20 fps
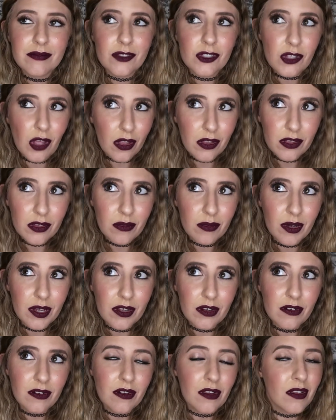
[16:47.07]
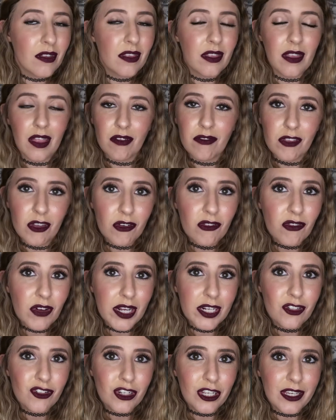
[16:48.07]
solid one. Love their
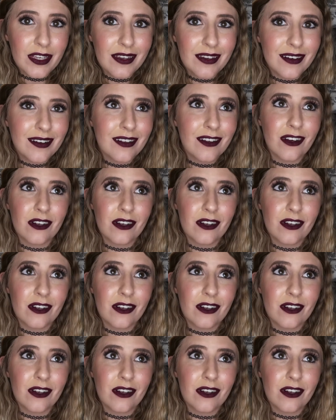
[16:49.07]
fried chicken.